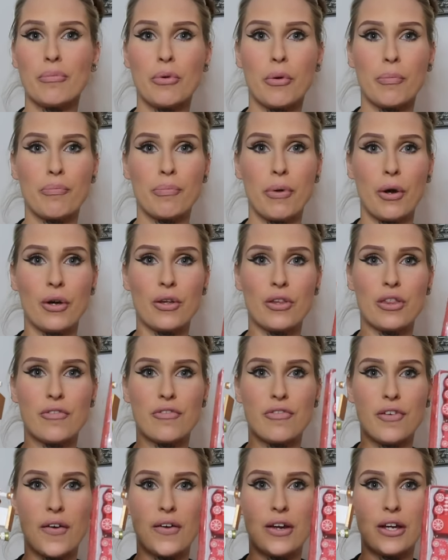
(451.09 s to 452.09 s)
but both
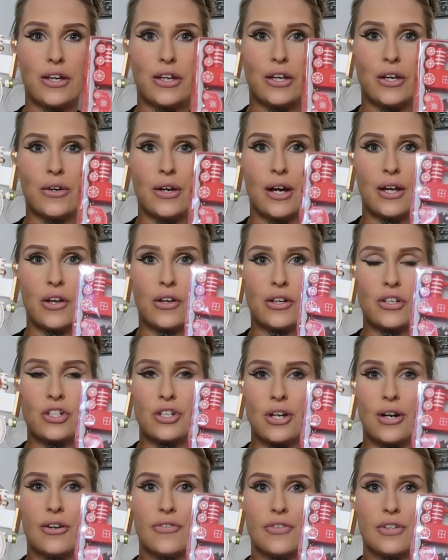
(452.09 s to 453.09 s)
very cute, and on a
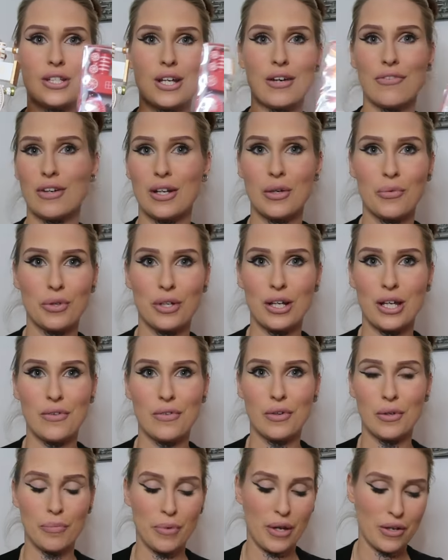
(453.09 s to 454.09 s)
shelf you definitely wouldn't
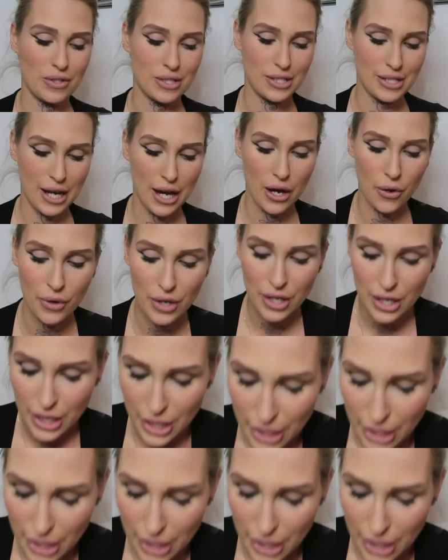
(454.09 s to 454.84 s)
even be able to tell